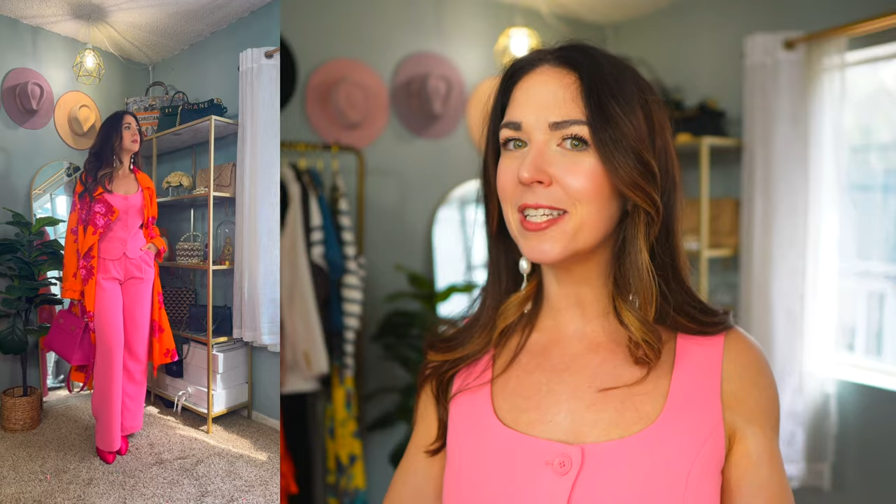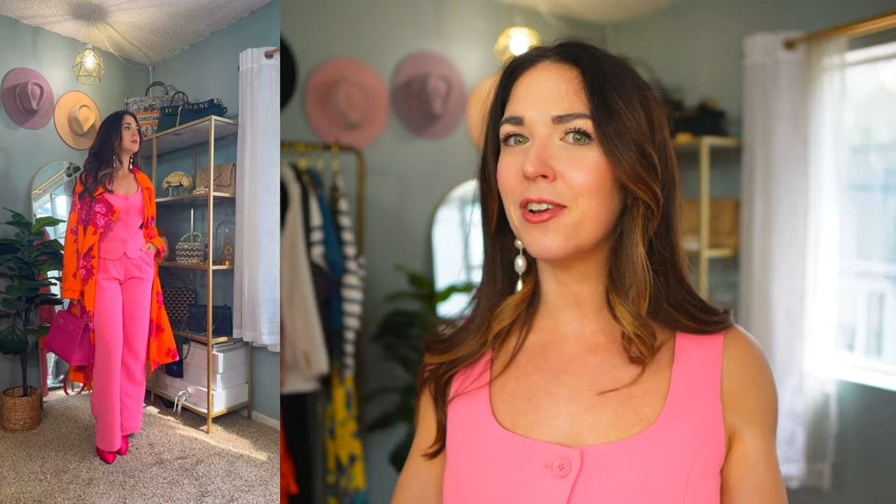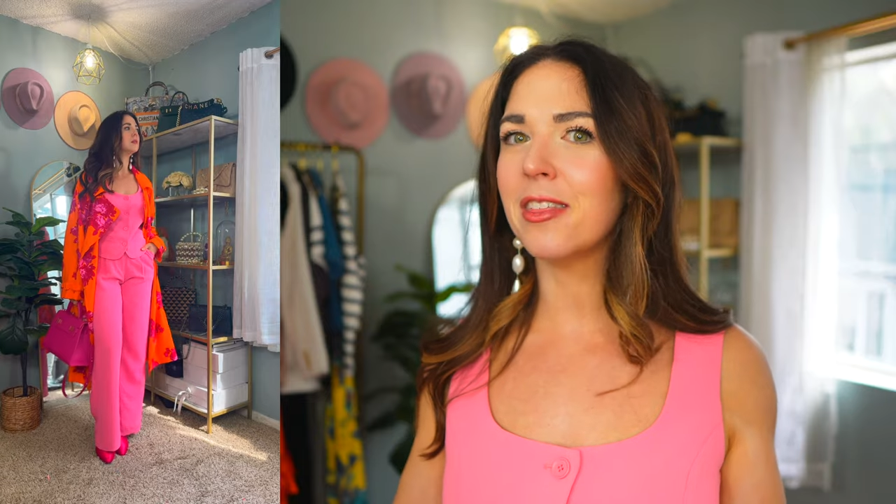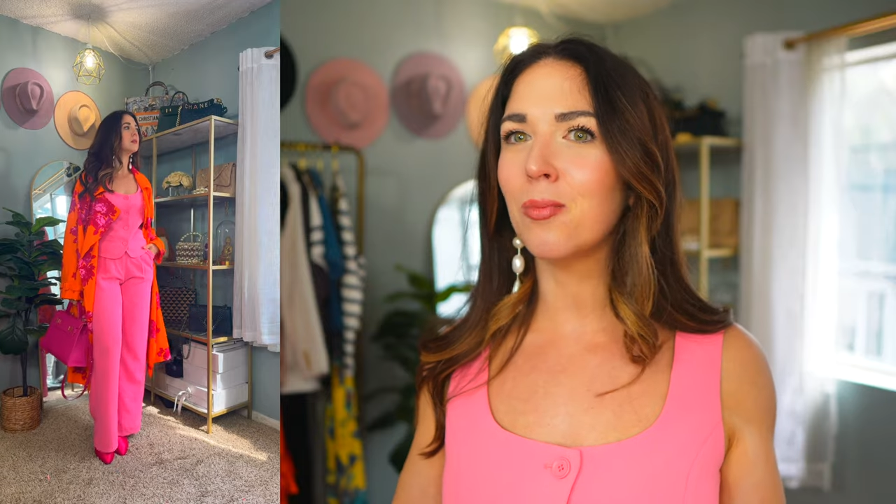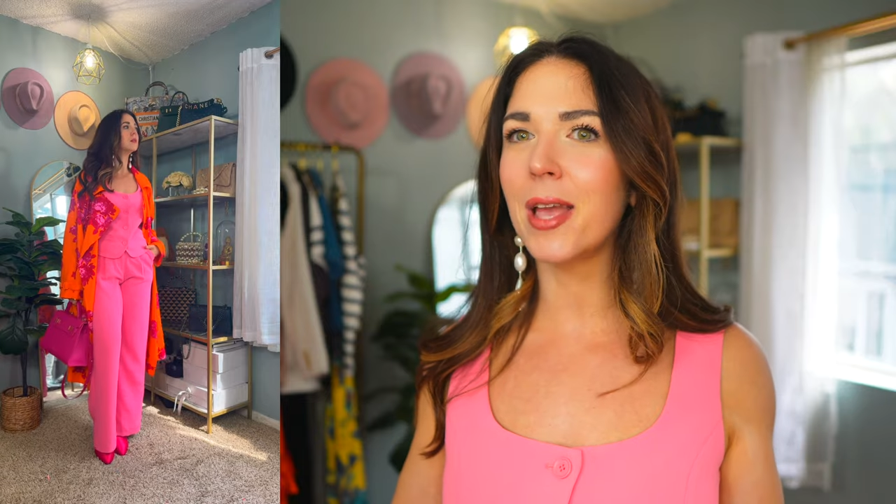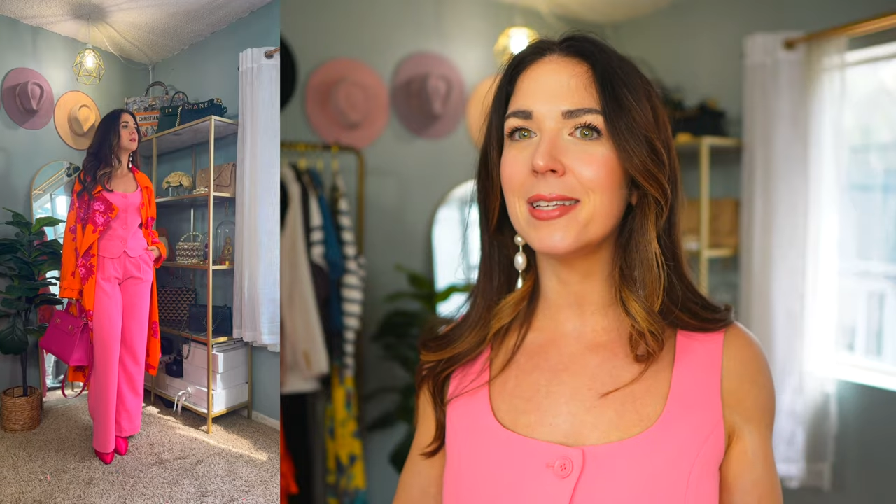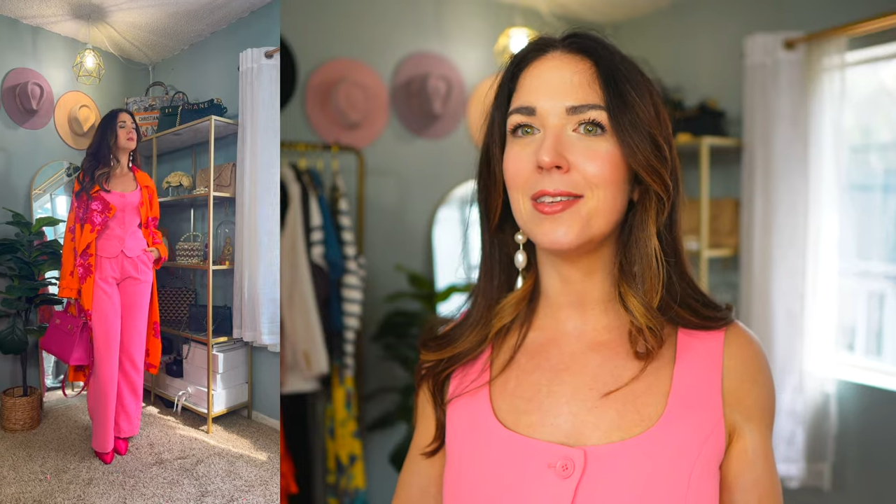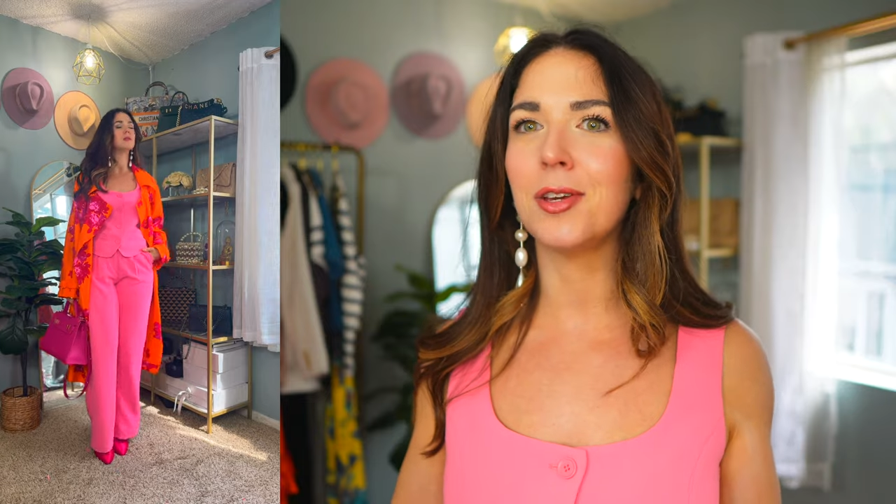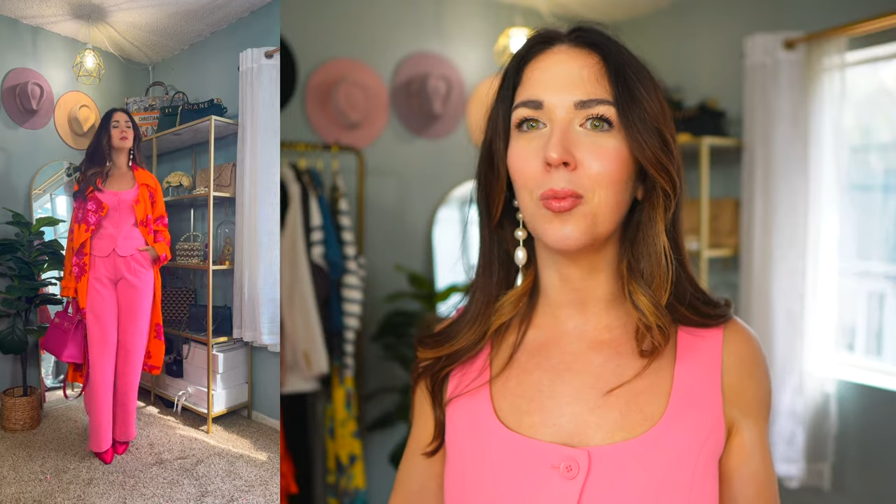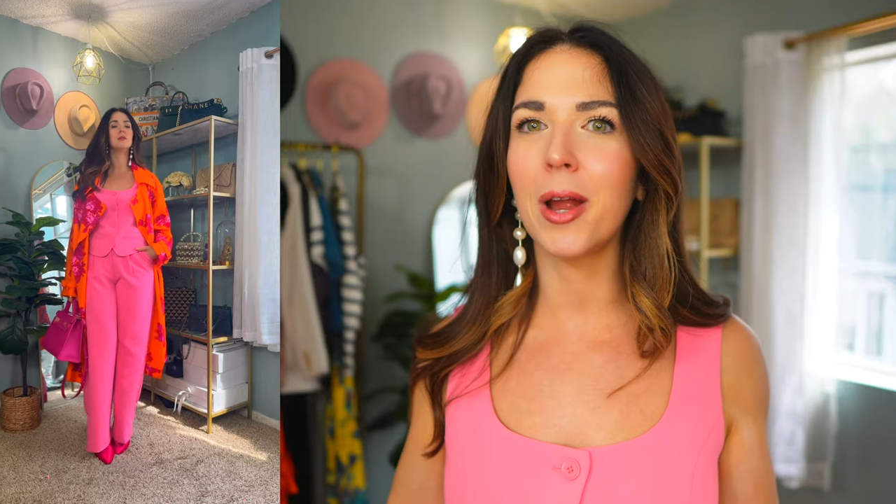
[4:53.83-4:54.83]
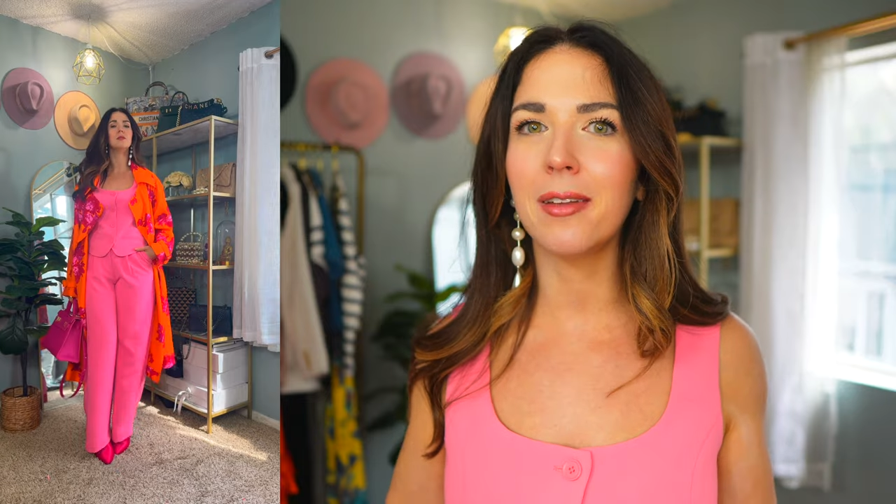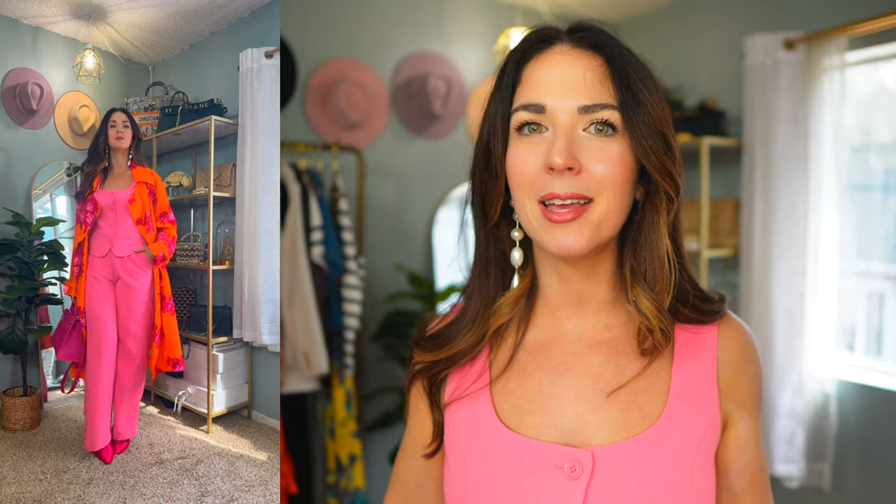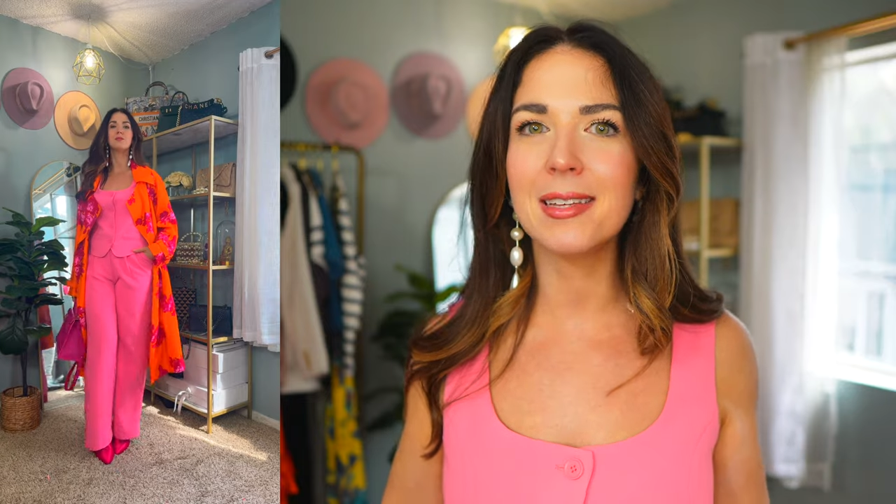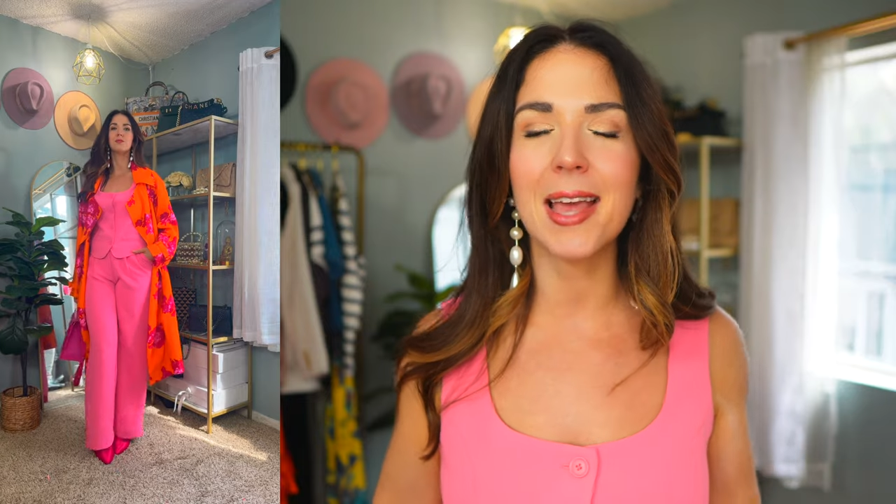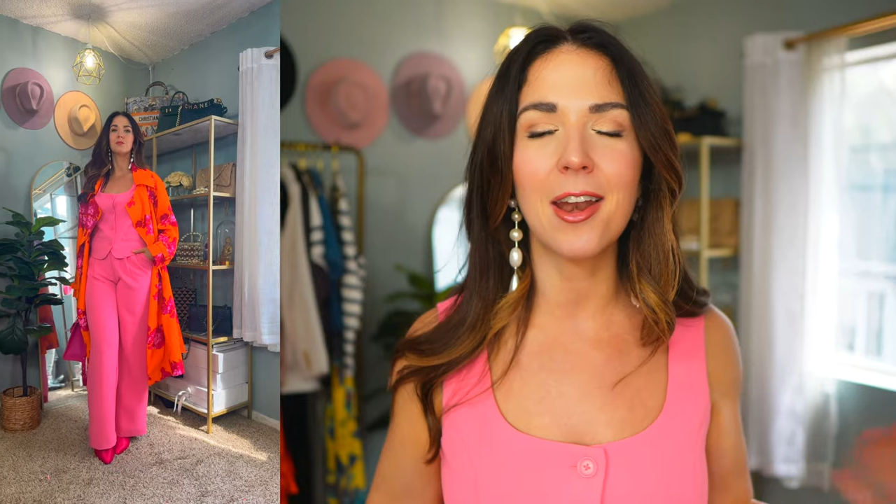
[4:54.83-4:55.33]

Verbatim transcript: different ways that you could wear this.